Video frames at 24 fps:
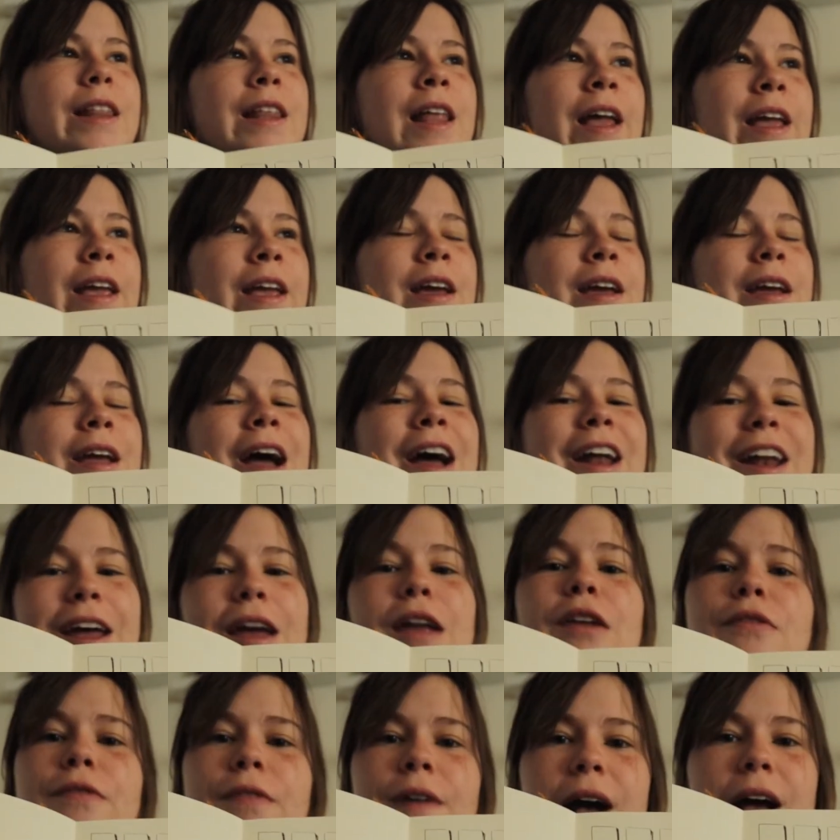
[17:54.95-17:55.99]
like kind of
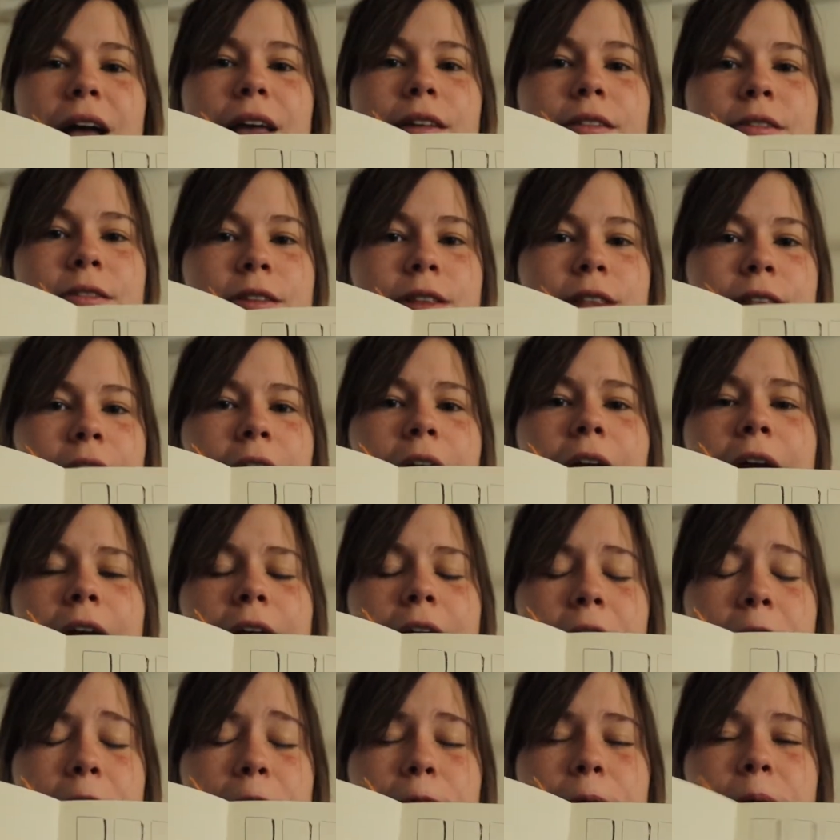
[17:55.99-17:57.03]
advice that I
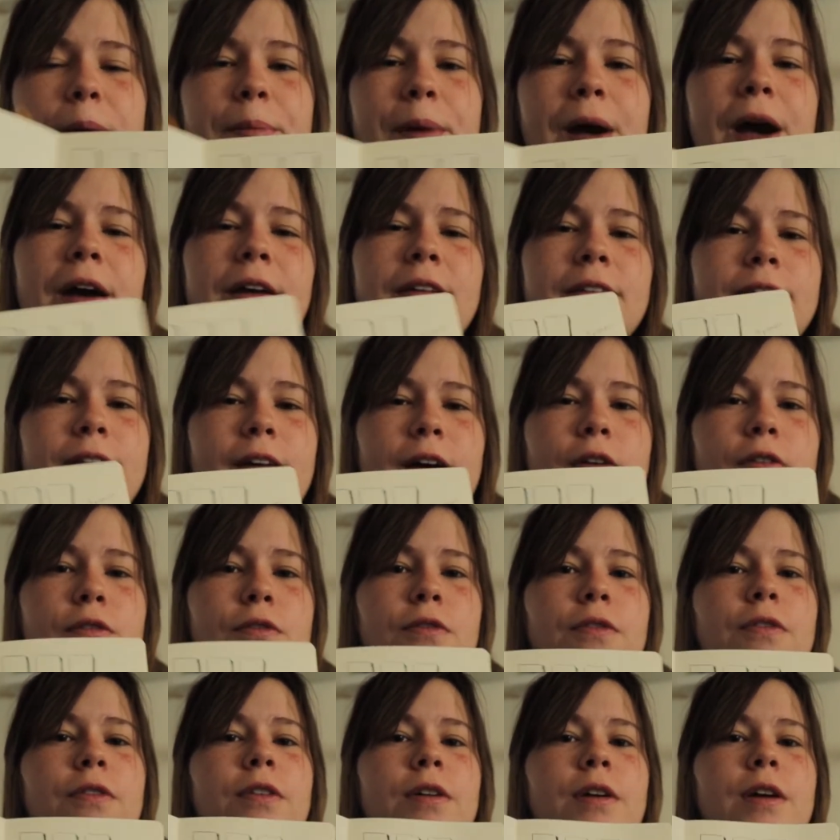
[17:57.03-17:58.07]
gave my past
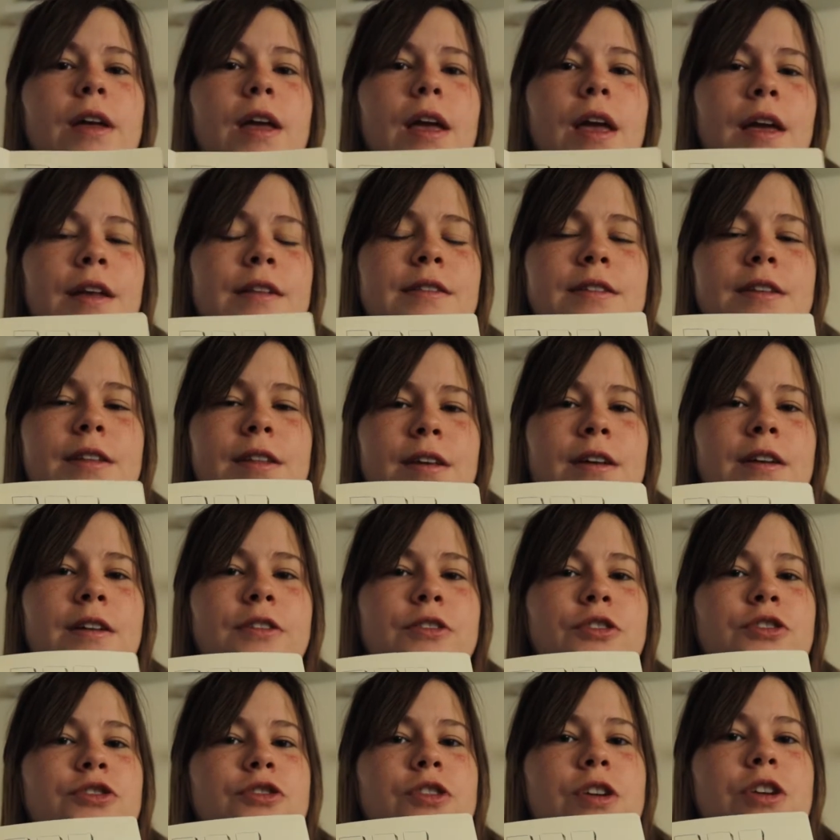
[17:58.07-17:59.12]
self into the
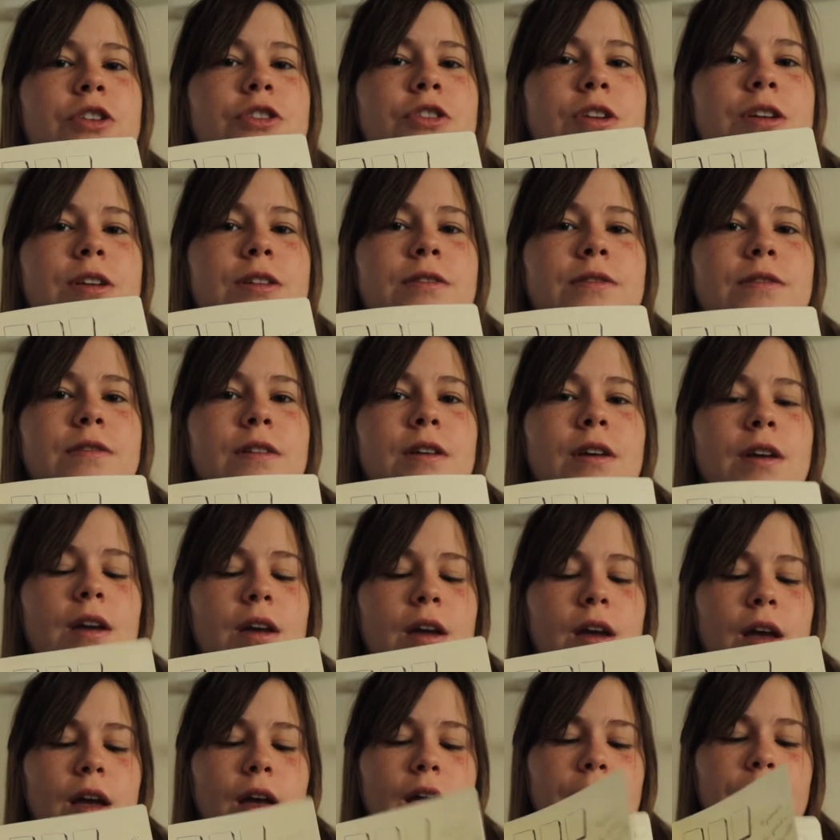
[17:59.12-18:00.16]
illustrations.
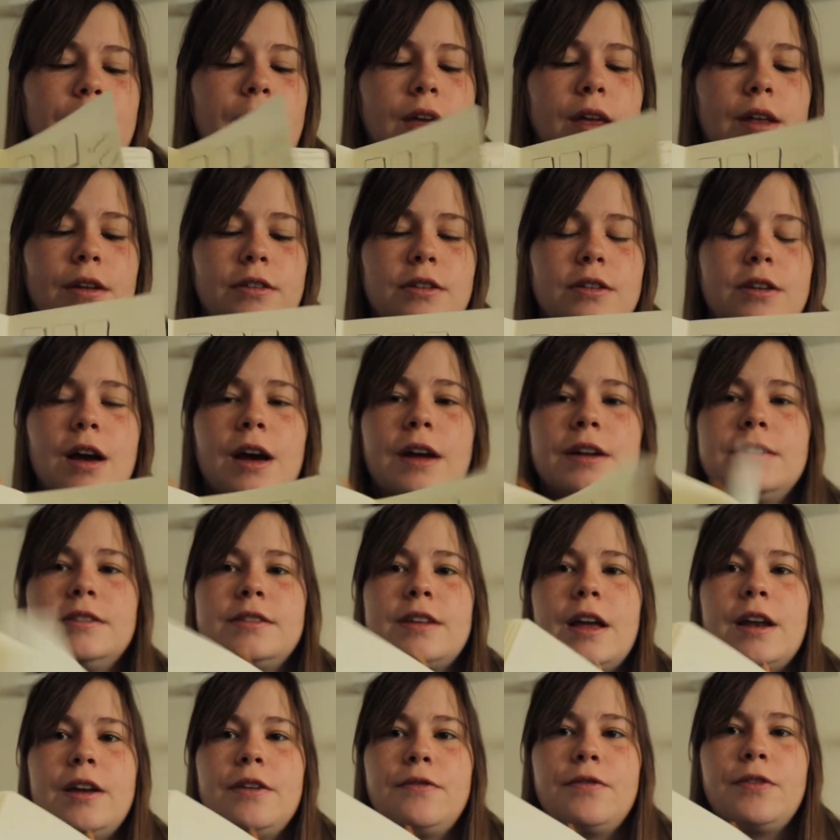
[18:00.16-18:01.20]
And then I
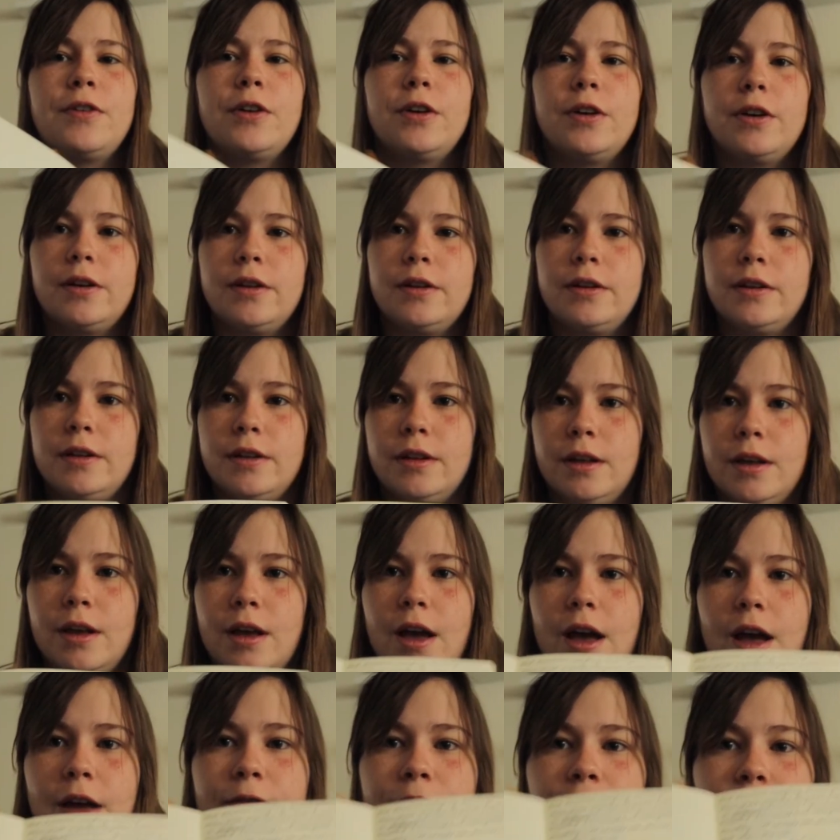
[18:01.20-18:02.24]
decided
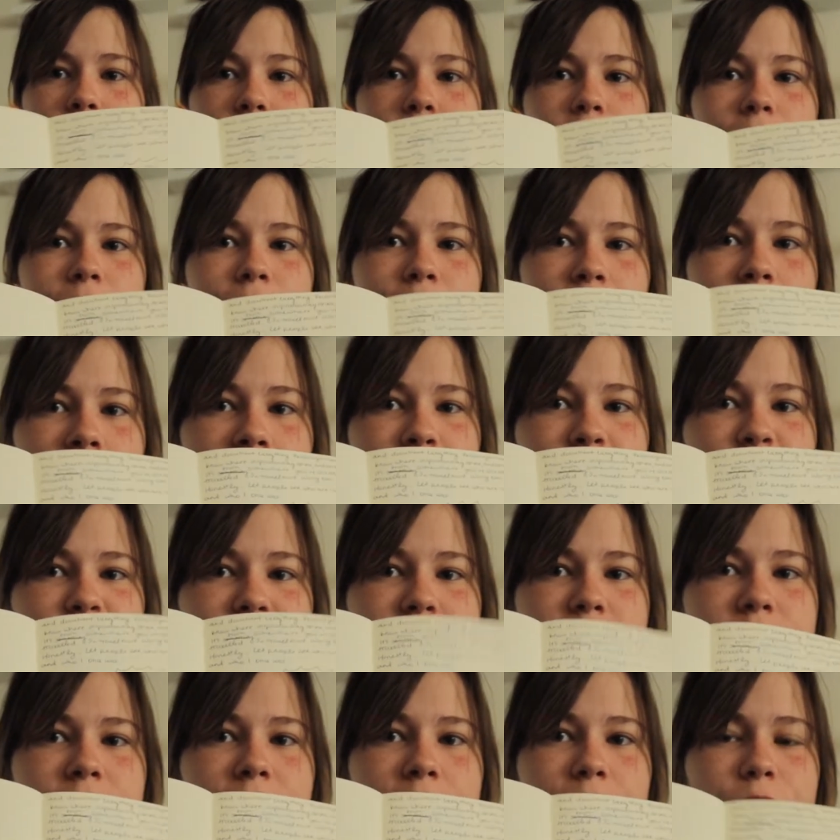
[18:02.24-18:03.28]
at first for
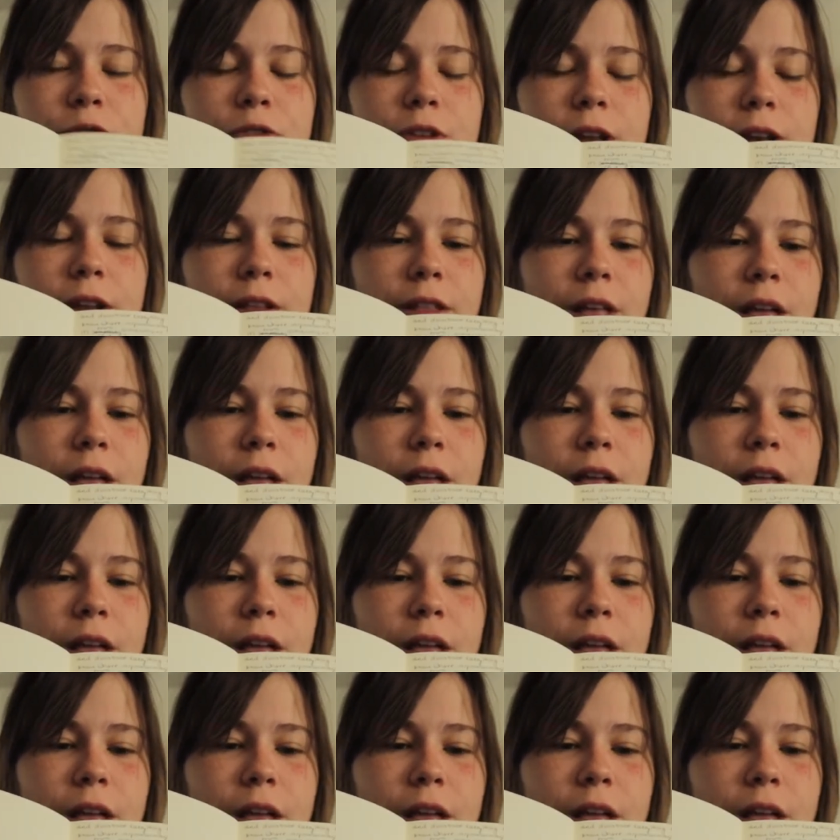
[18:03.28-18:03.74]
images, I was gonna